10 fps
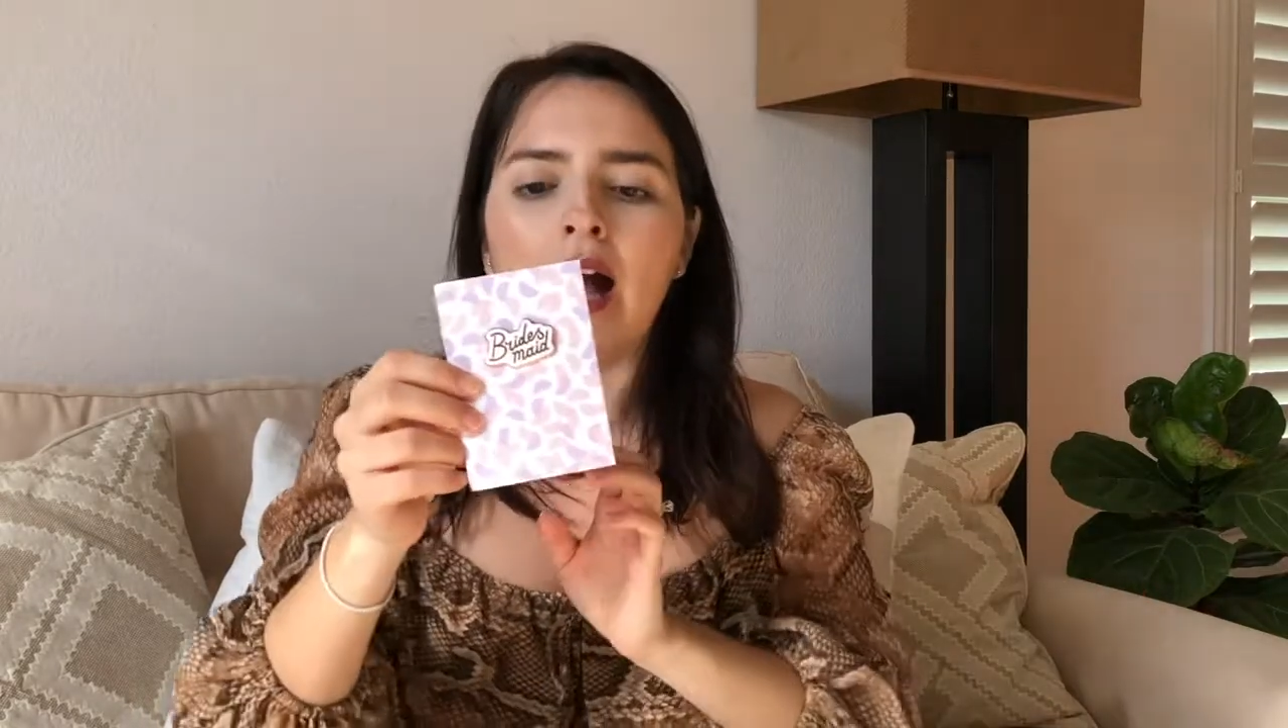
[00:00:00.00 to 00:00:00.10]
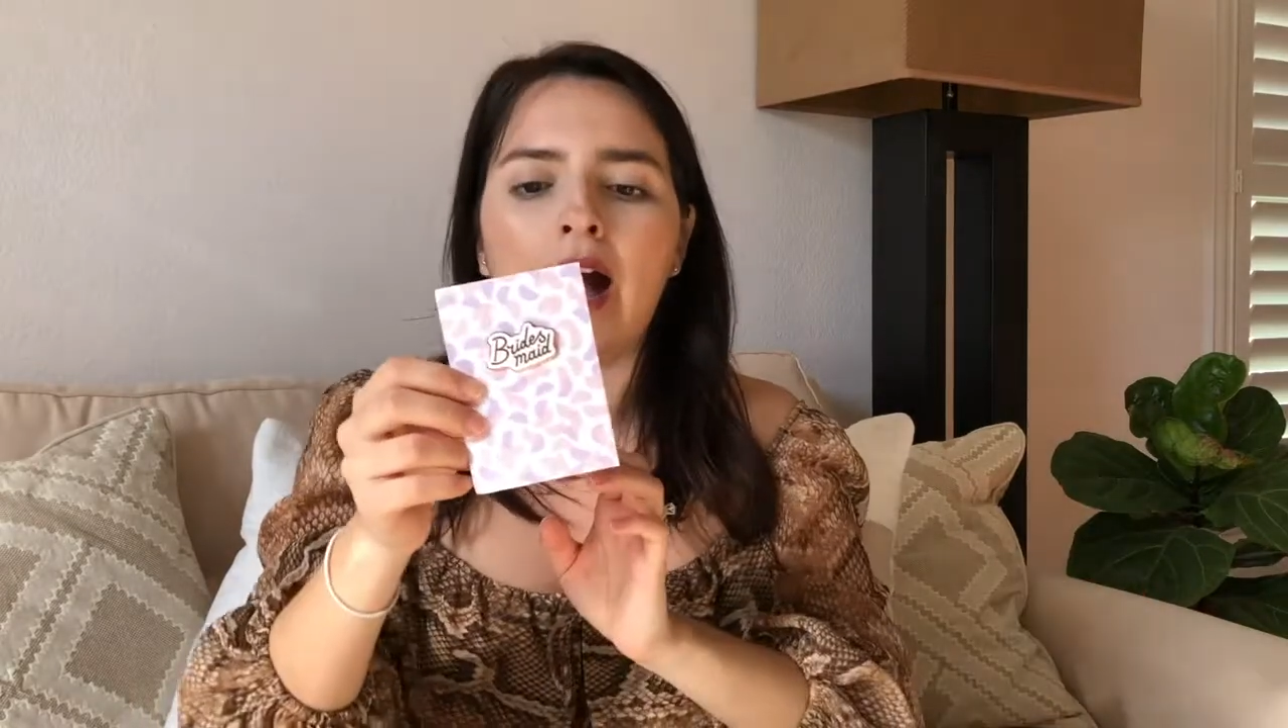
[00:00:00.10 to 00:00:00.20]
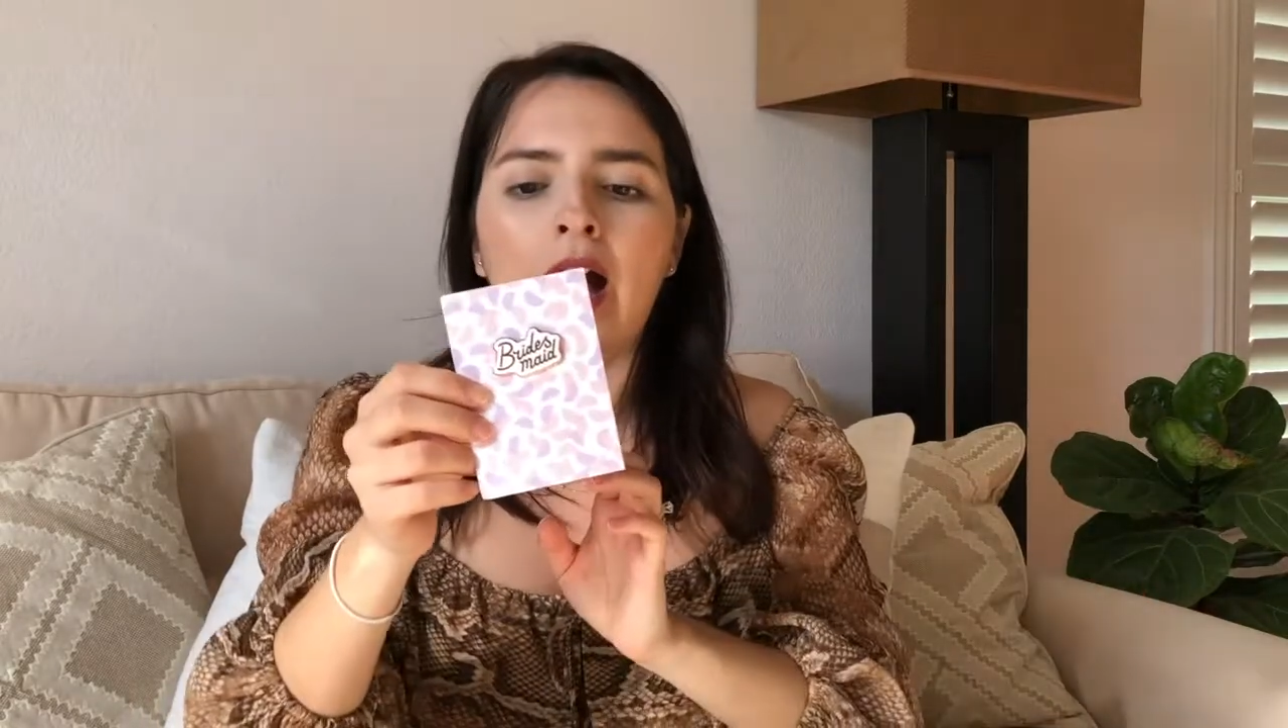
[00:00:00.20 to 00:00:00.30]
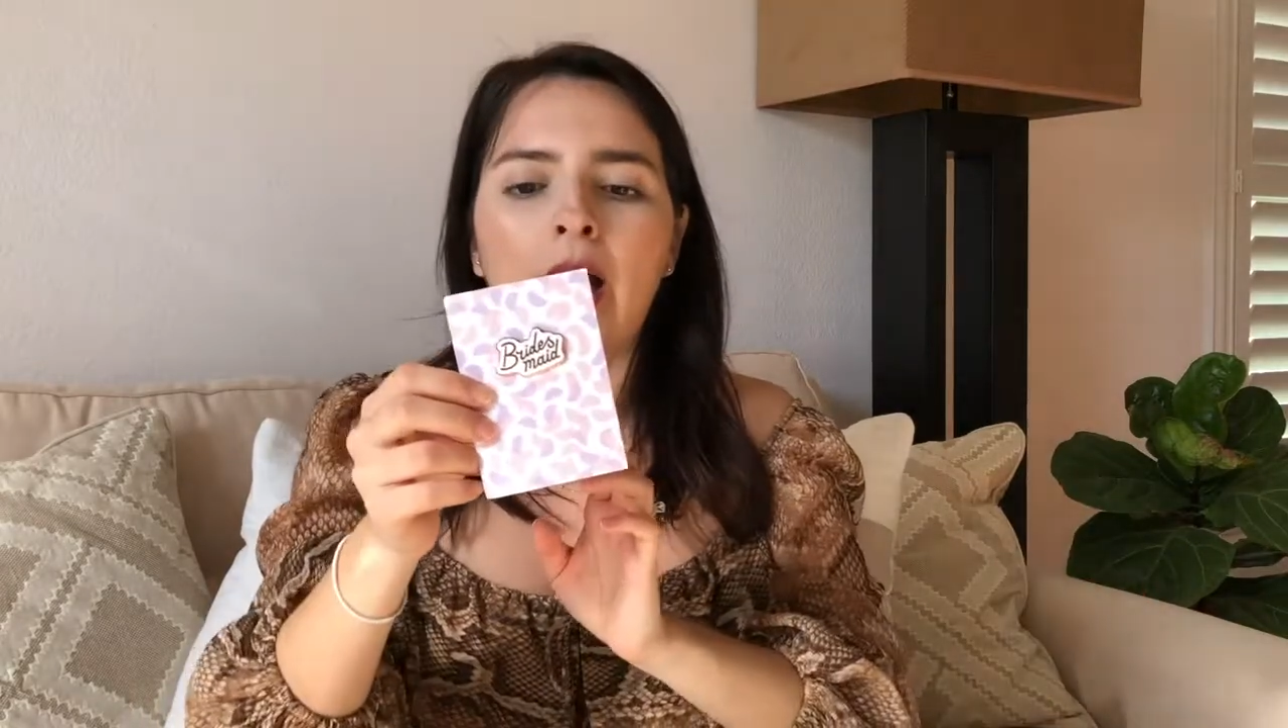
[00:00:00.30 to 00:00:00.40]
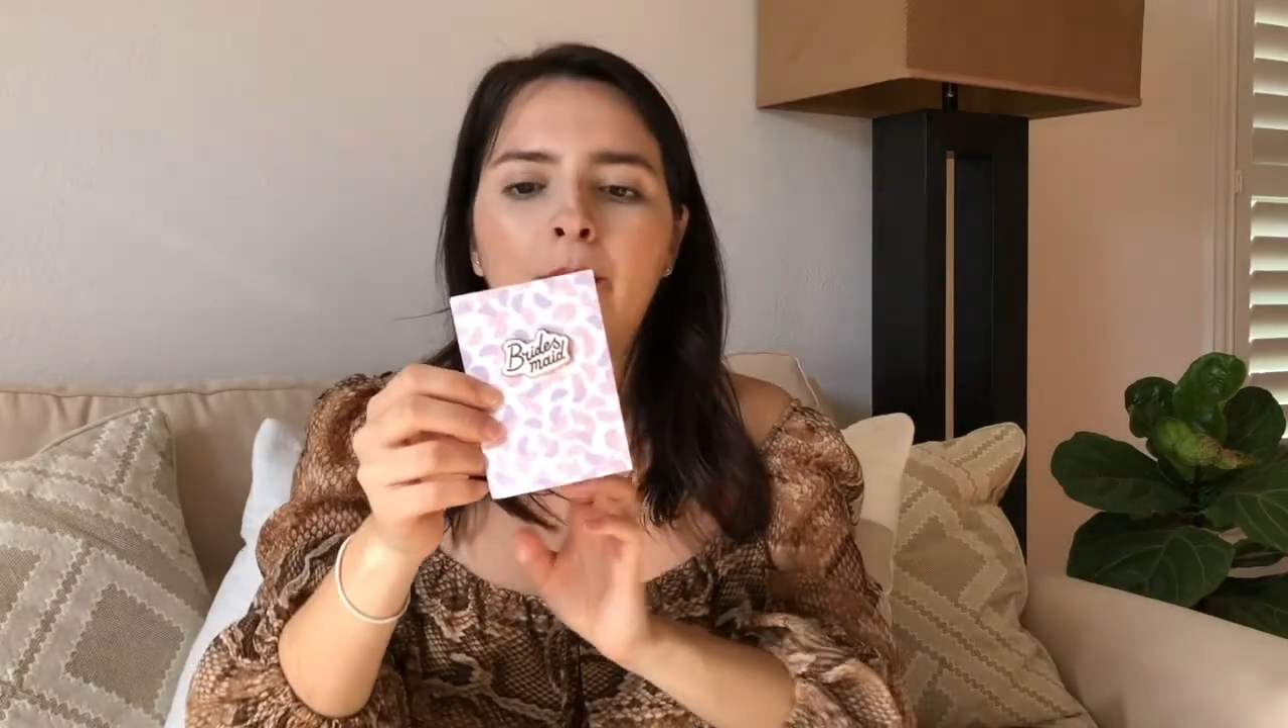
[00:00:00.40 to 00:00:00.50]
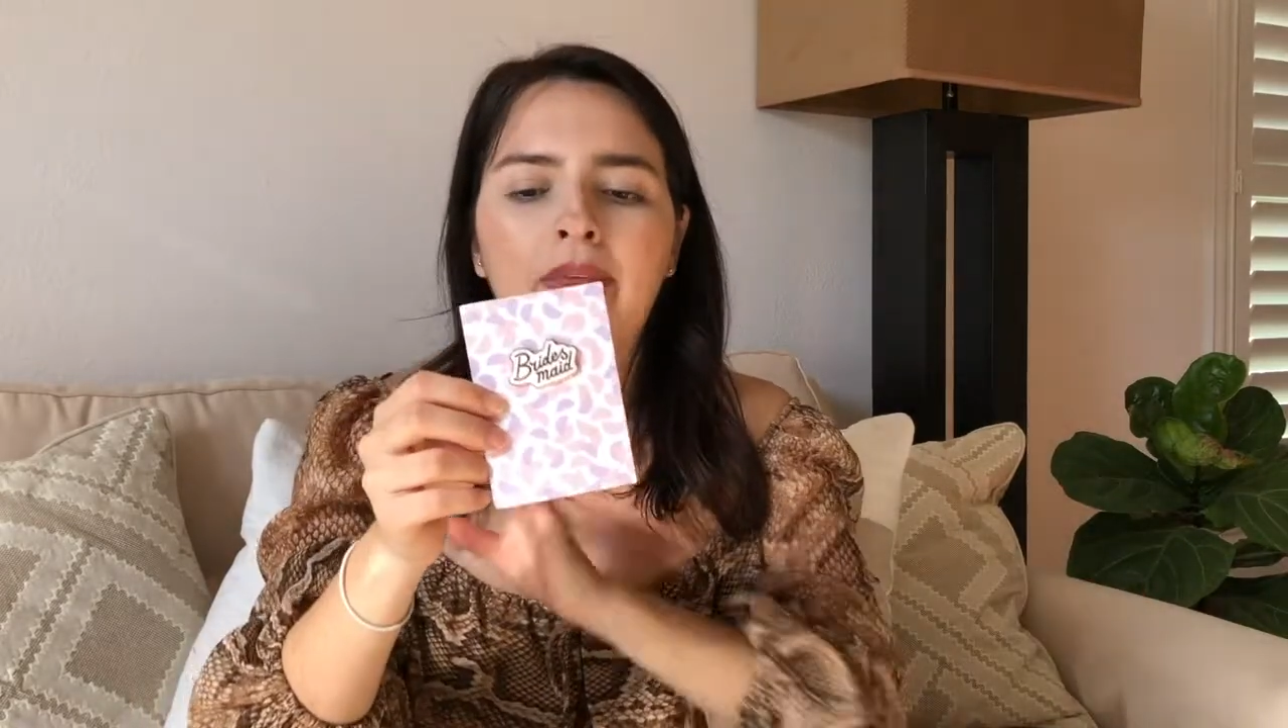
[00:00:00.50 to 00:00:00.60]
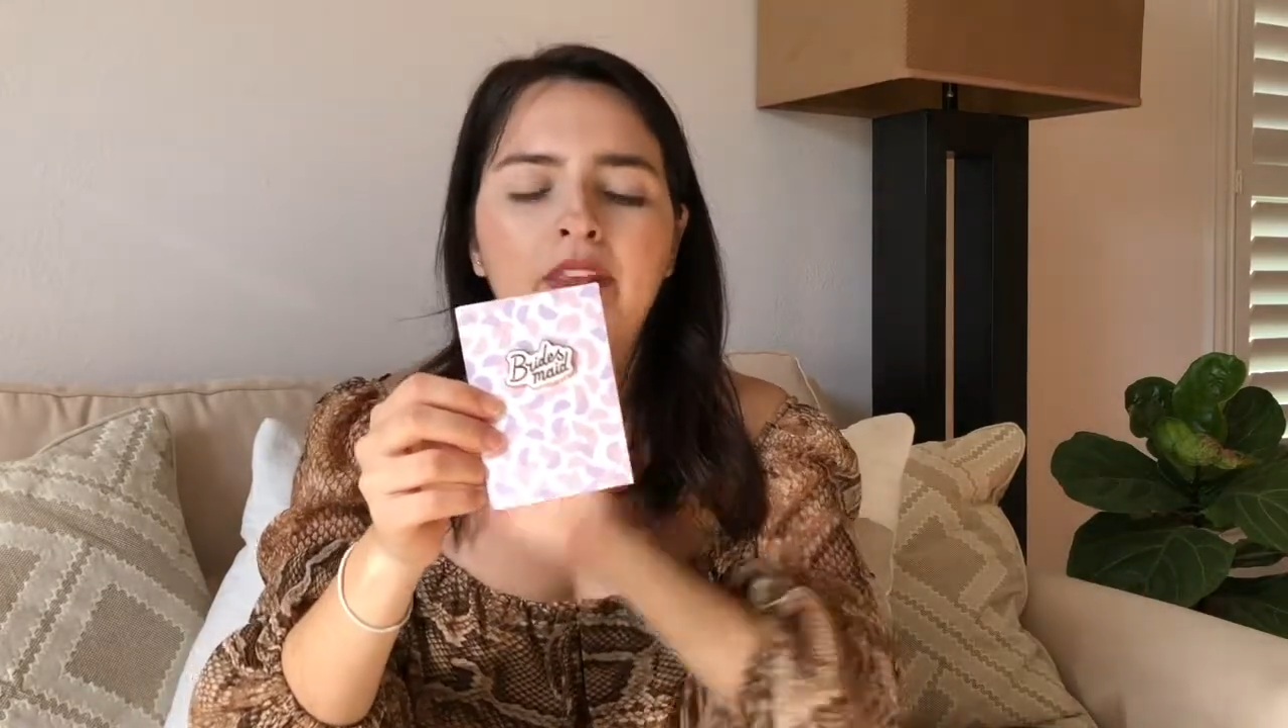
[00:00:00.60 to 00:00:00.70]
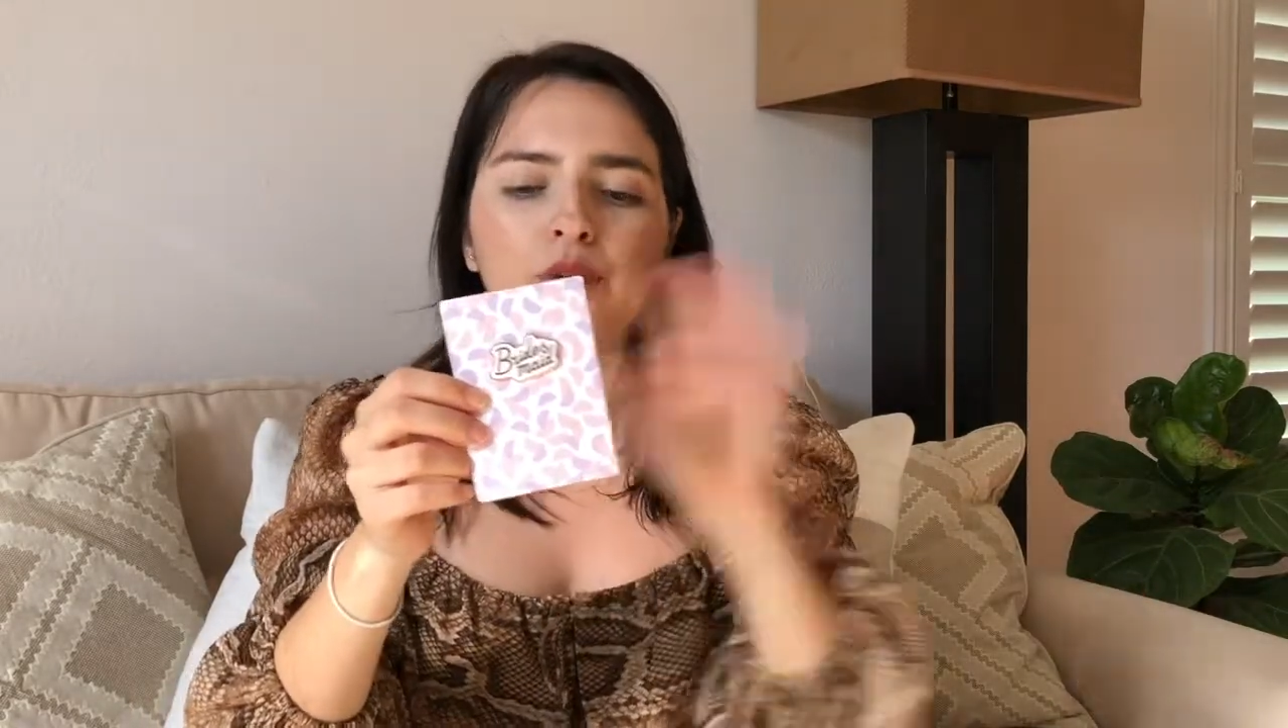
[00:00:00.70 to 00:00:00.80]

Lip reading: And then